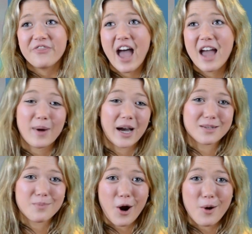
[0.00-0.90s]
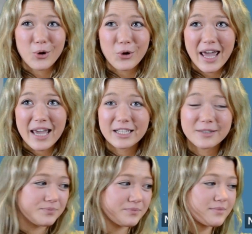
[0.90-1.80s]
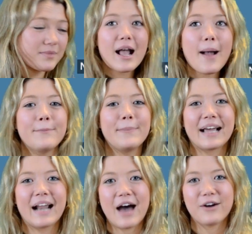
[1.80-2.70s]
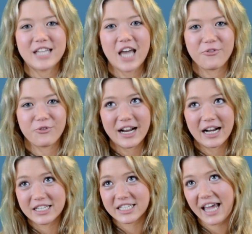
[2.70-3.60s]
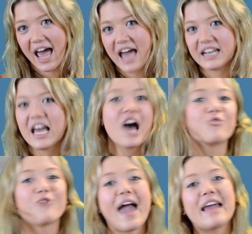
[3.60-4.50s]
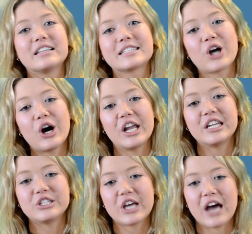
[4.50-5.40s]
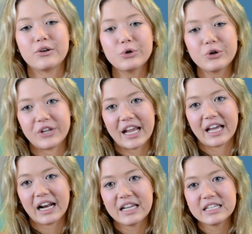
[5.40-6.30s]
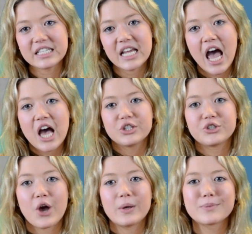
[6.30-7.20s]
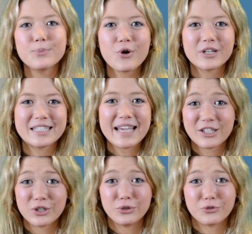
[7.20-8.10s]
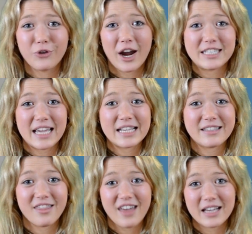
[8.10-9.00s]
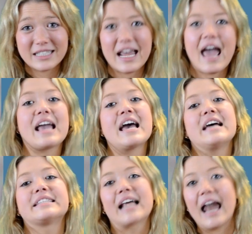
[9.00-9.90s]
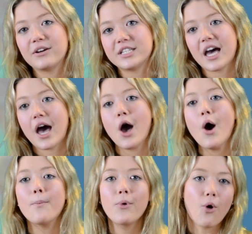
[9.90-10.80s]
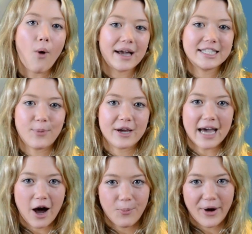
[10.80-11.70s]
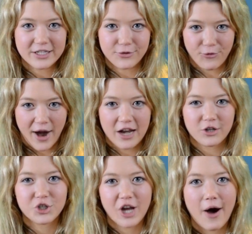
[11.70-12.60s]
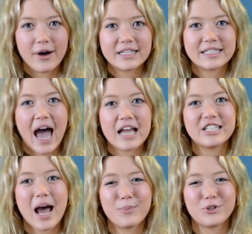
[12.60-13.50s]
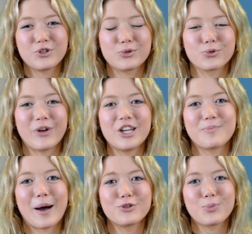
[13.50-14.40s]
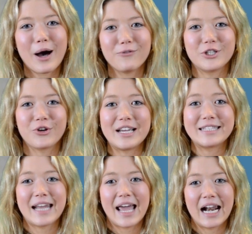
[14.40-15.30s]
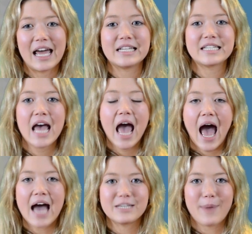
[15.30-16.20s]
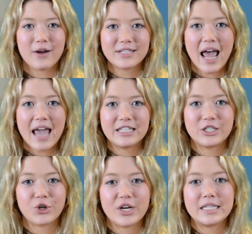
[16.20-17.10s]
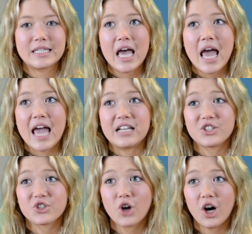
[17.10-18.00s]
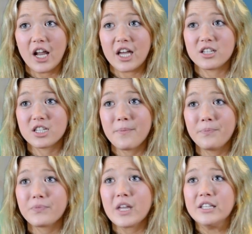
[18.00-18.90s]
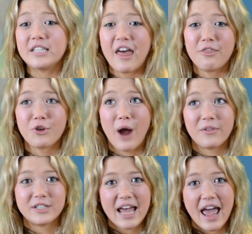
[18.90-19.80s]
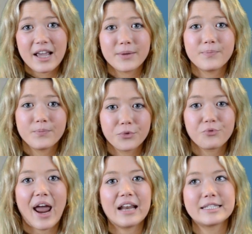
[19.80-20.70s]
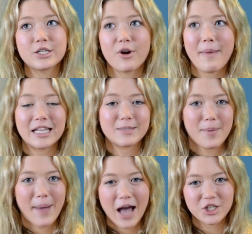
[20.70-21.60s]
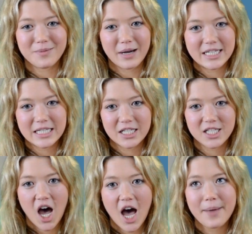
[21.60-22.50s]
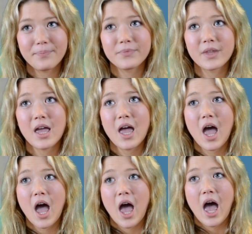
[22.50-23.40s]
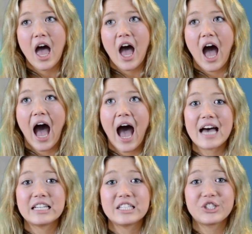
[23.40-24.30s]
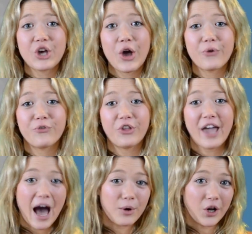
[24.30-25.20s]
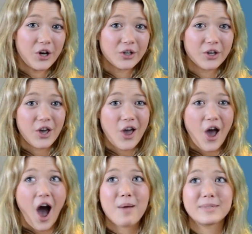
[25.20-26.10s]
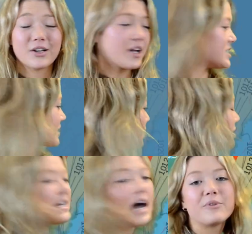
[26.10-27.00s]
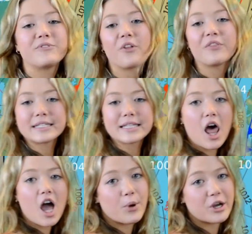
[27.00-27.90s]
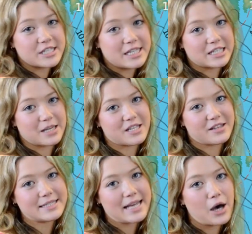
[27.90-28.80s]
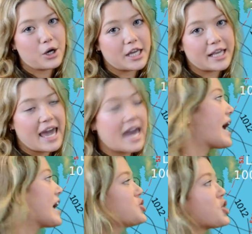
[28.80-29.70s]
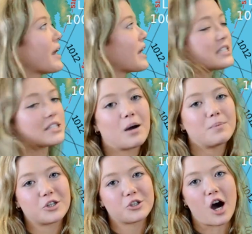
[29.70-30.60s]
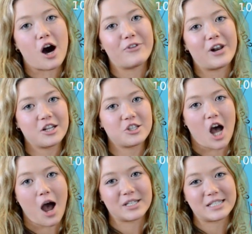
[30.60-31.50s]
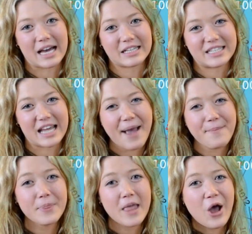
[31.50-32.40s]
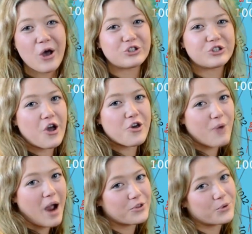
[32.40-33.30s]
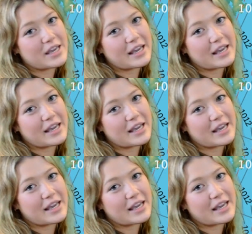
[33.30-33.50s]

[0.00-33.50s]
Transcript: Then by tomorrow morning, a bit cloudy over England again, rain in Scotland and northern England, so it's more unsettled Fridays and Thursday, it's cloudier, more widespread outbreaks of rain and showers, and temperatures will reach about 12 degrees in England and about 8 degrees in Scotland. So then throughout the day, rain still remains a bit patchy by dinner time. And so for the outlook, I'm still going to point out we've got this low pressure system. So this outlook here is showing a synoptic chart for lunchtime on Saturday. So throughout the